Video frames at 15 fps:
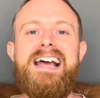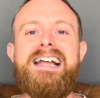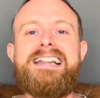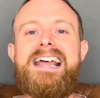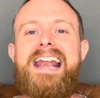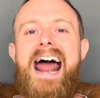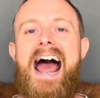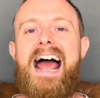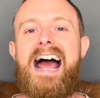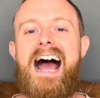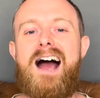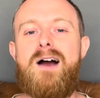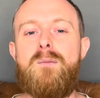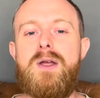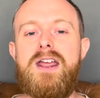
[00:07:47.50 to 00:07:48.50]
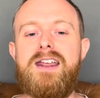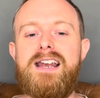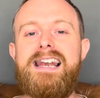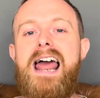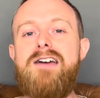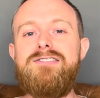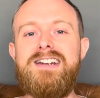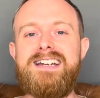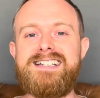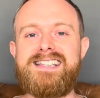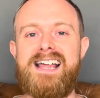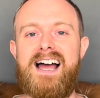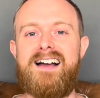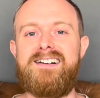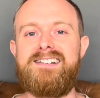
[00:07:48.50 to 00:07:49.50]
Then we left it as
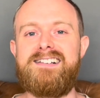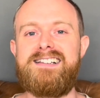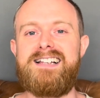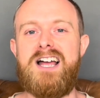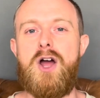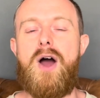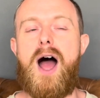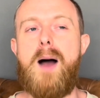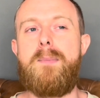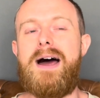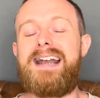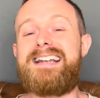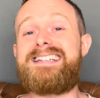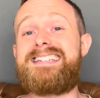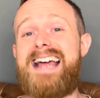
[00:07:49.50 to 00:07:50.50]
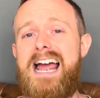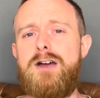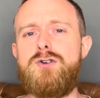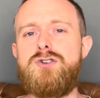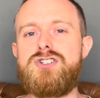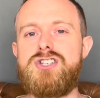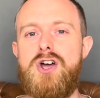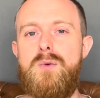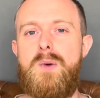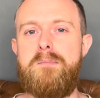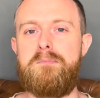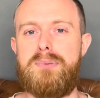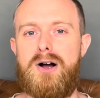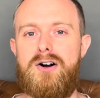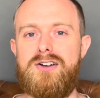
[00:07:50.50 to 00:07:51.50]
that. About a day or so
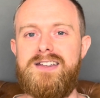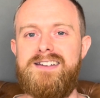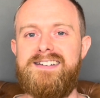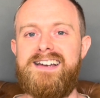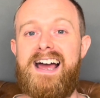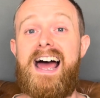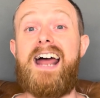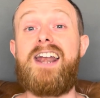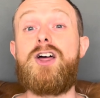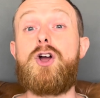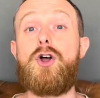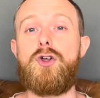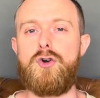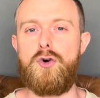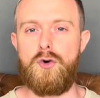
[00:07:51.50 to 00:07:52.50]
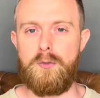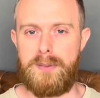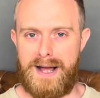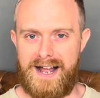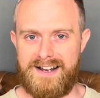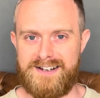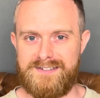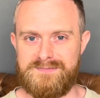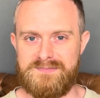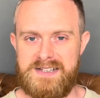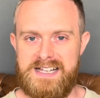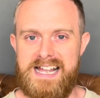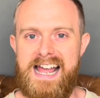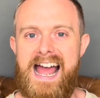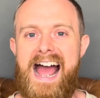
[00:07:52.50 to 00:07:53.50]
went by and I got a call back.
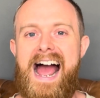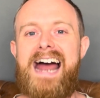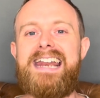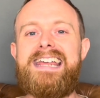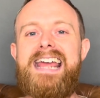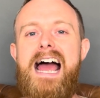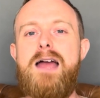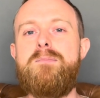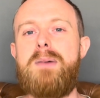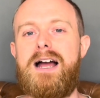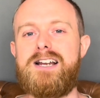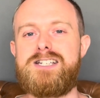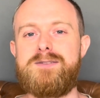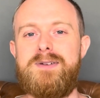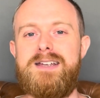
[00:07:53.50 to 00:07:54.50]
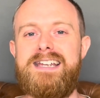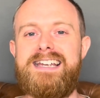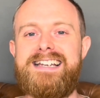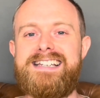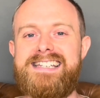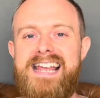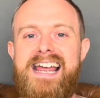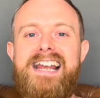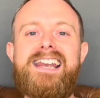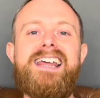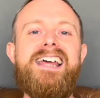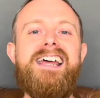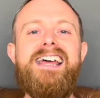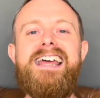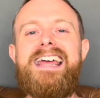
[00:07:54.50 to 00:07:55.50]
And he came back to me and said
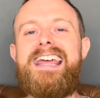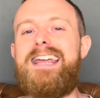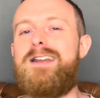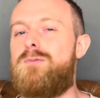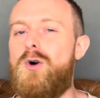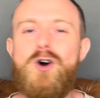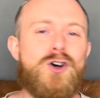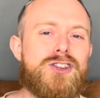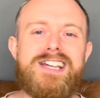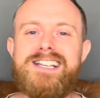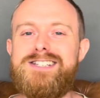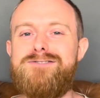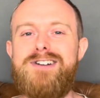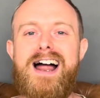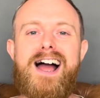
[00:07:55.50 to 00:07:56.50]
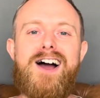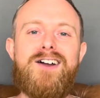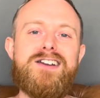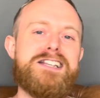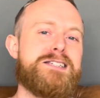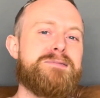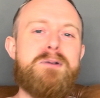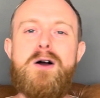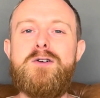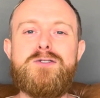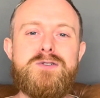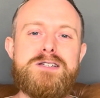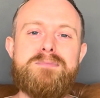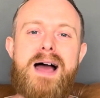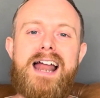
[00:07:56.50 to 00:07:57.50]
he'd worked things around, he'd spoke to
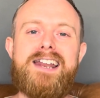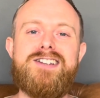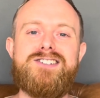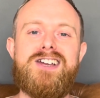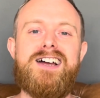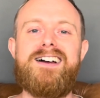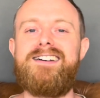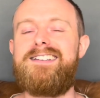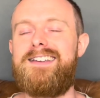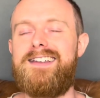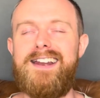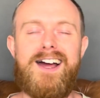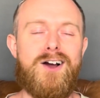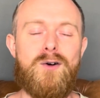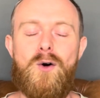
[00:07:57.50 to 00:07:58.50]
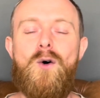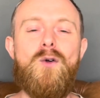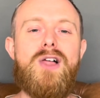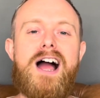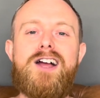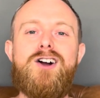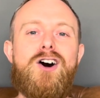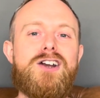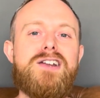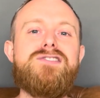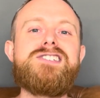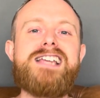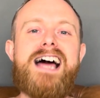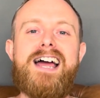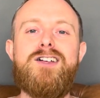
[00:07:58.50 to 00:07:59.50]
his manager, you know, all that kind of
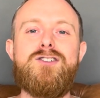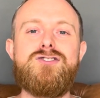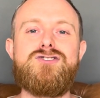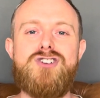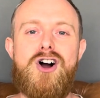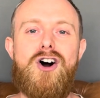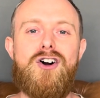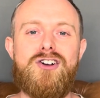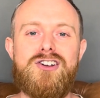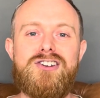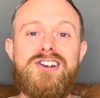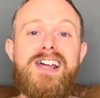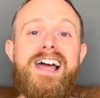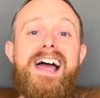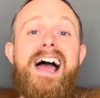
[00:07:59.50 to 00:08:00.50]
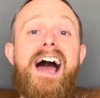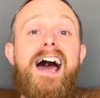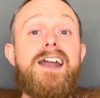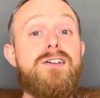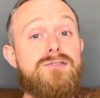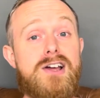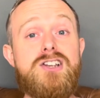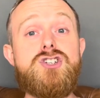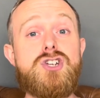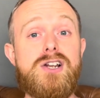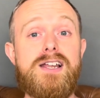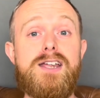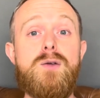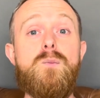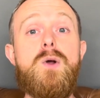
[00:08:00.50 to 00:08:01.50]
sales jargon. And
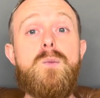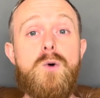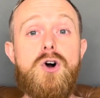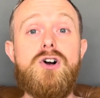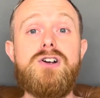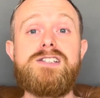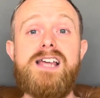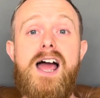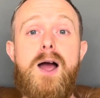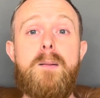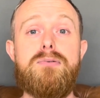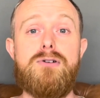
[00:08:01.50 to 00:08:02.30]
eventually we worked out a